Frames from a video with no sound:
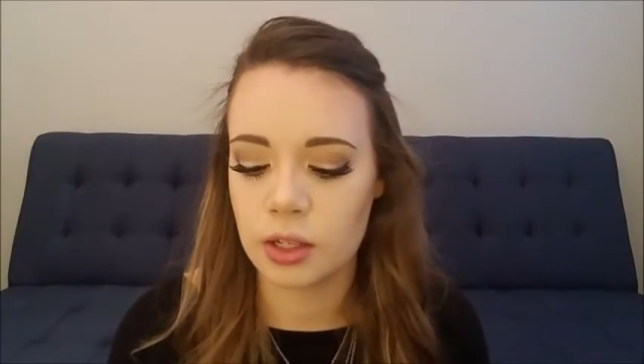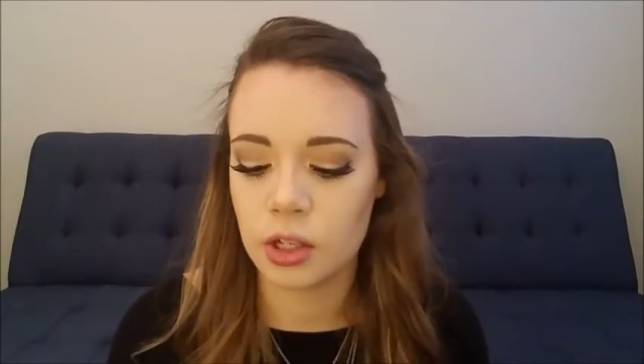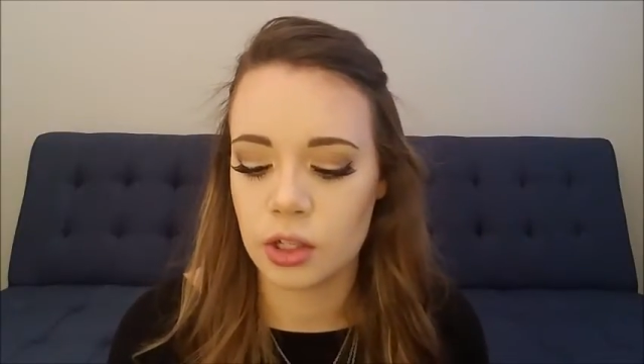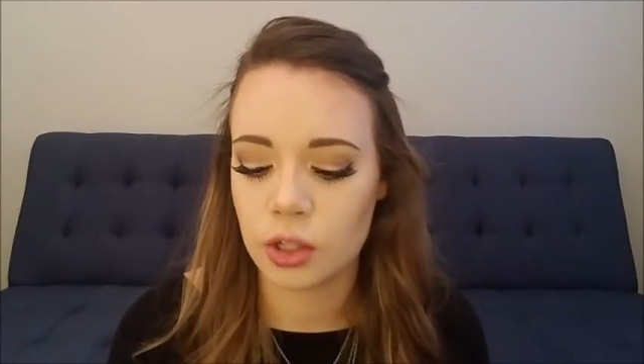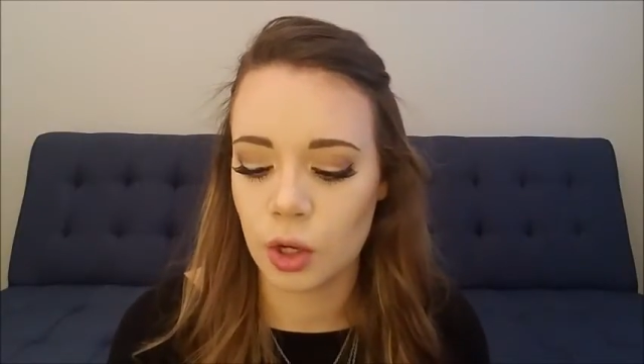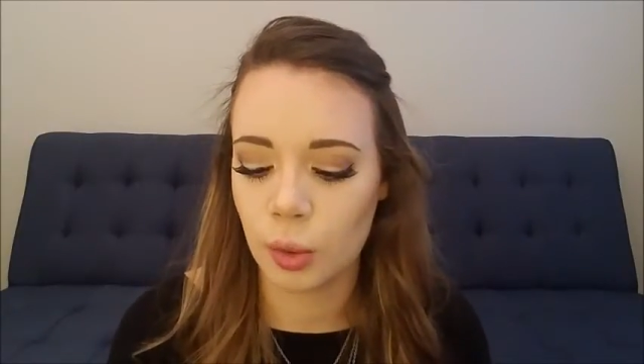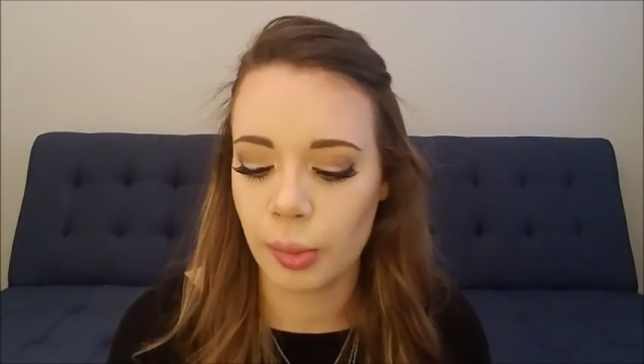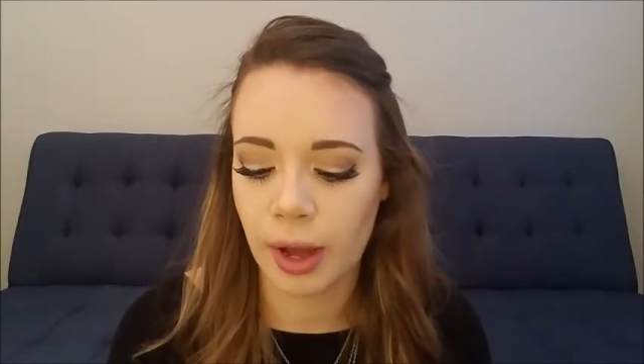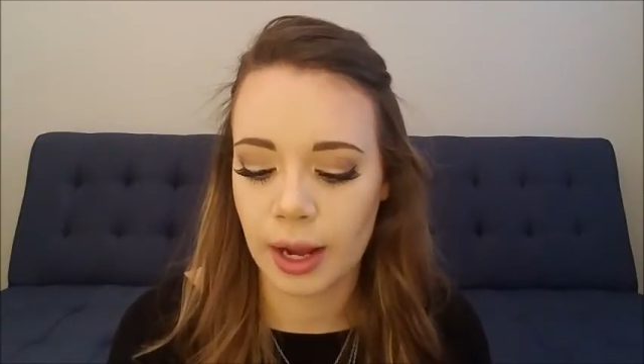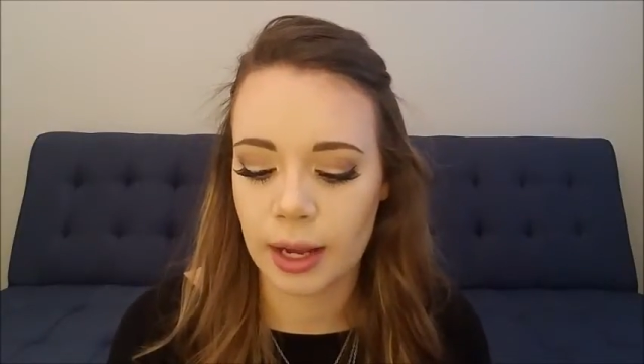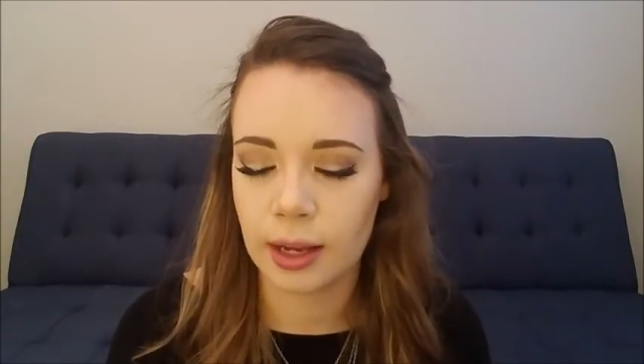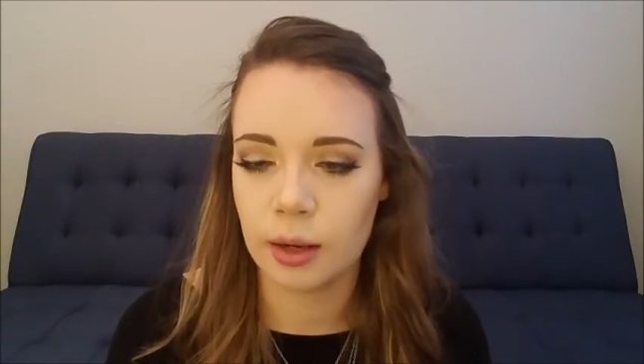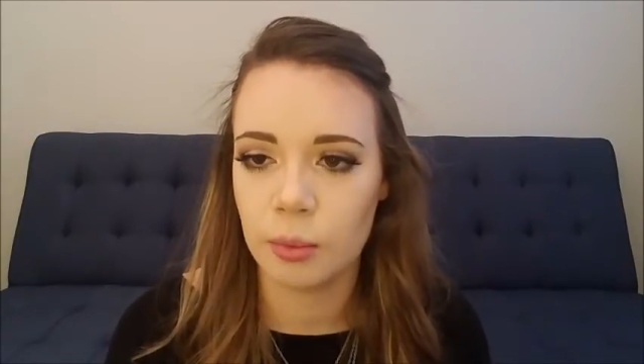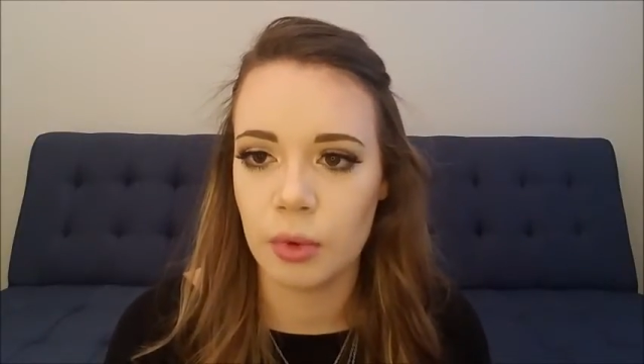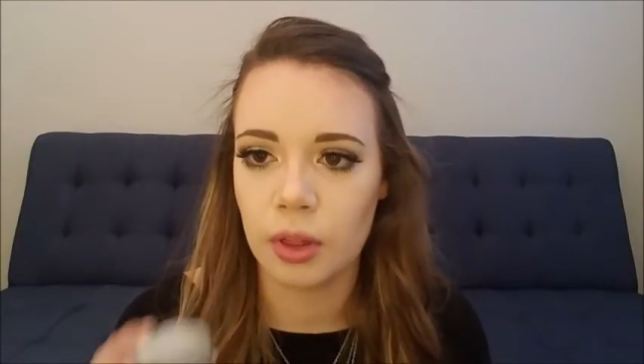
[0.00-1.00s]
just go back
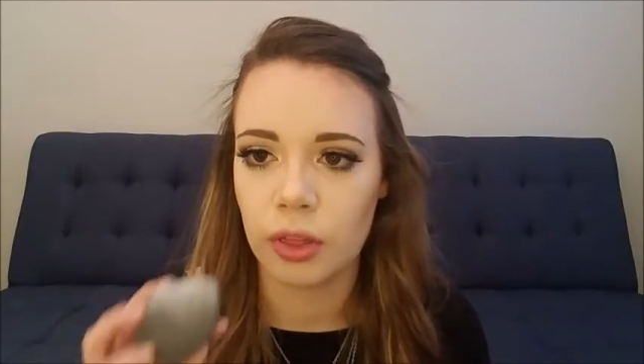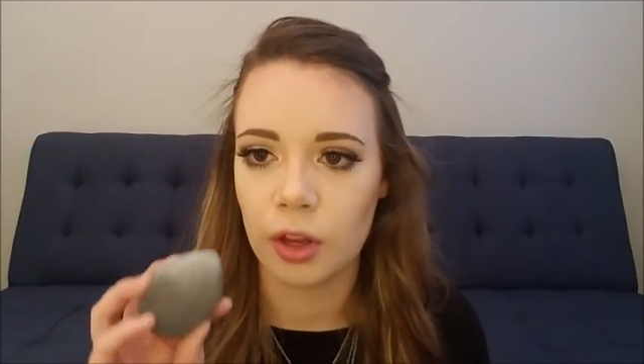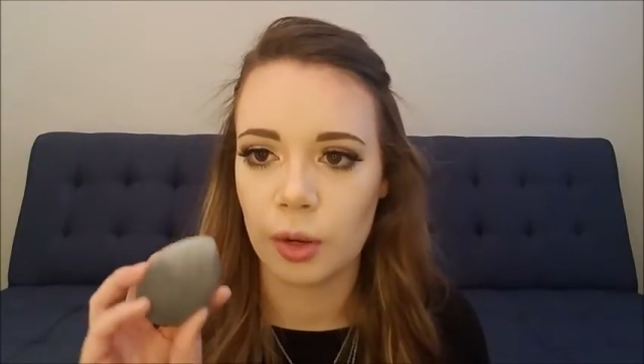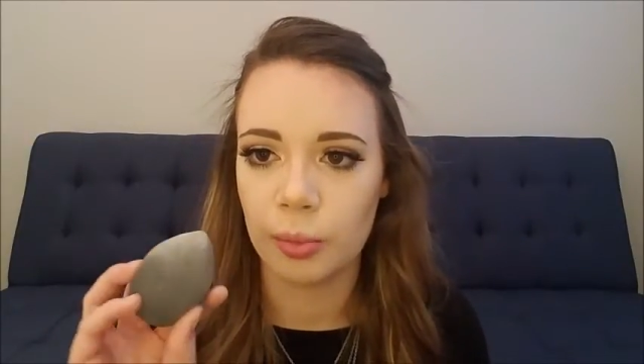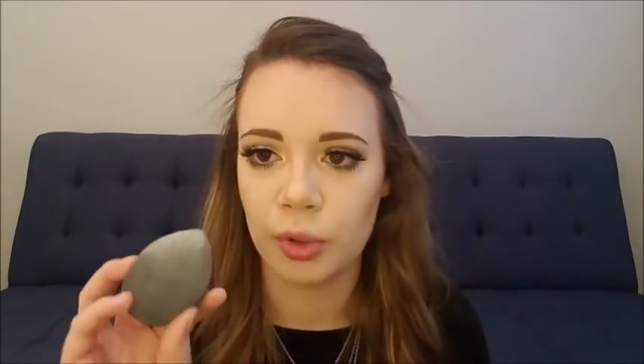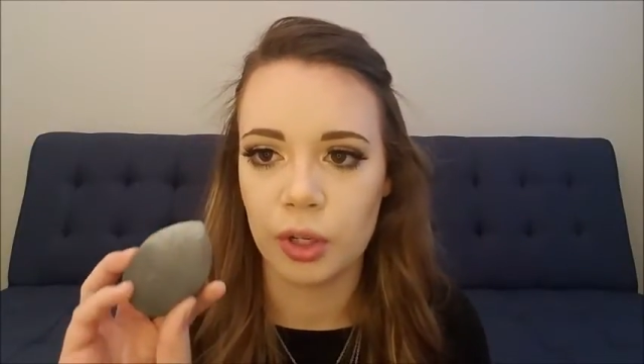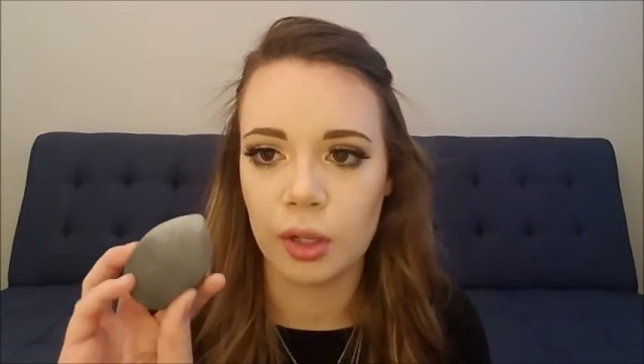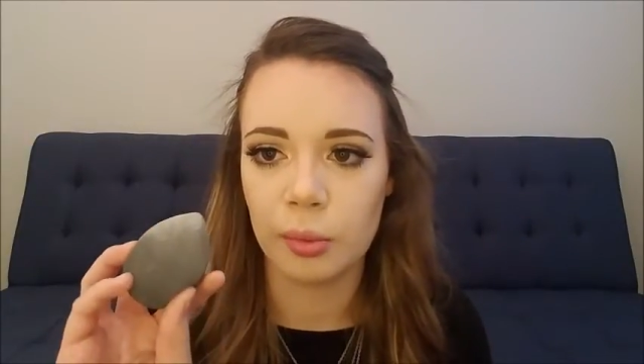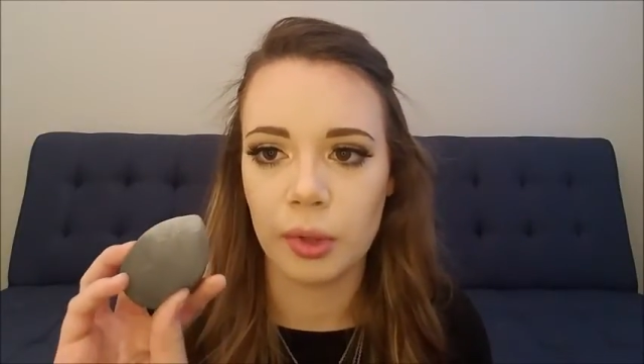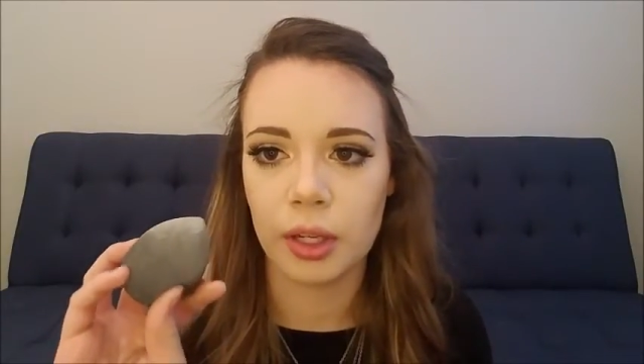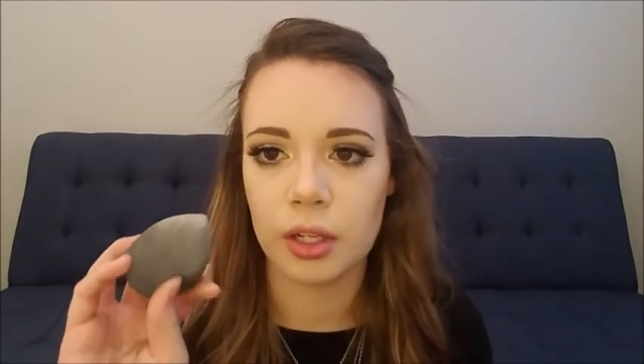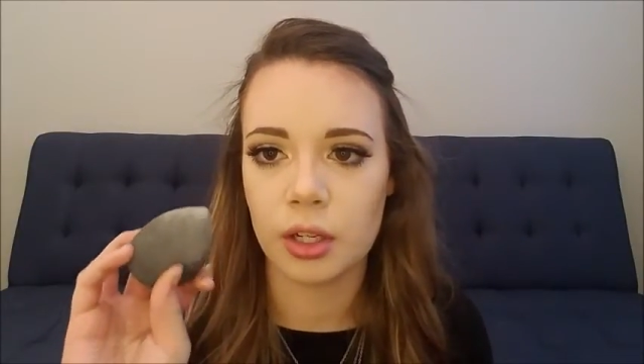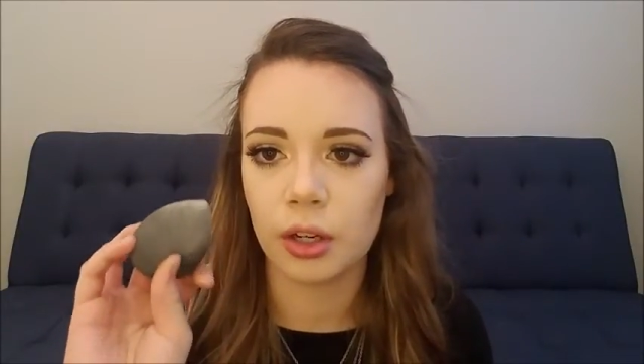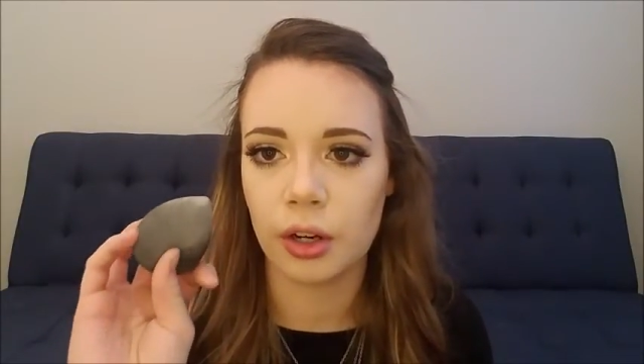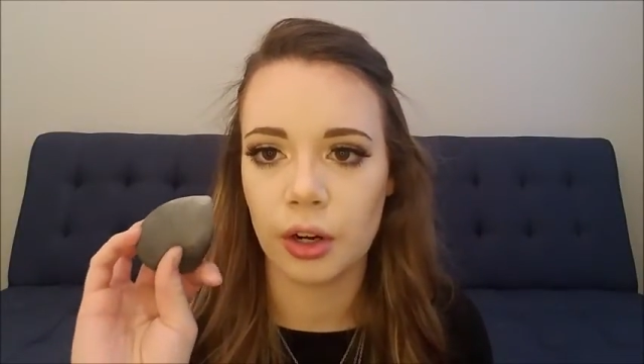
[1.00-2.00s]
in with your beauty
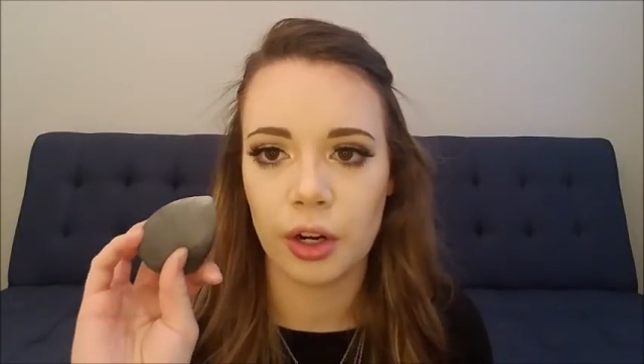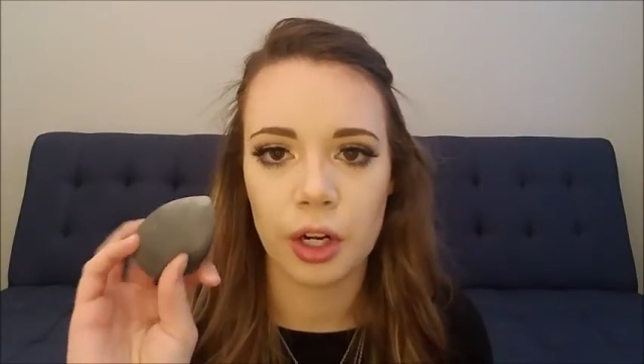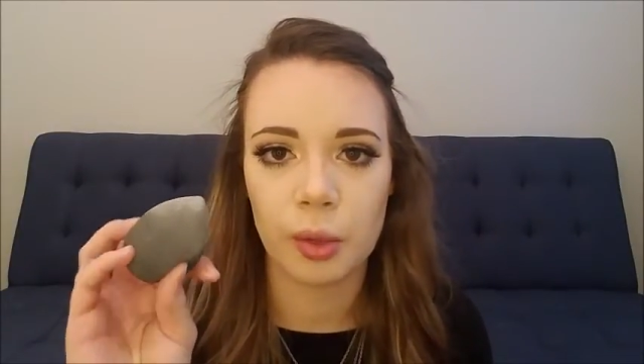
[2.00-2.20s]
blender or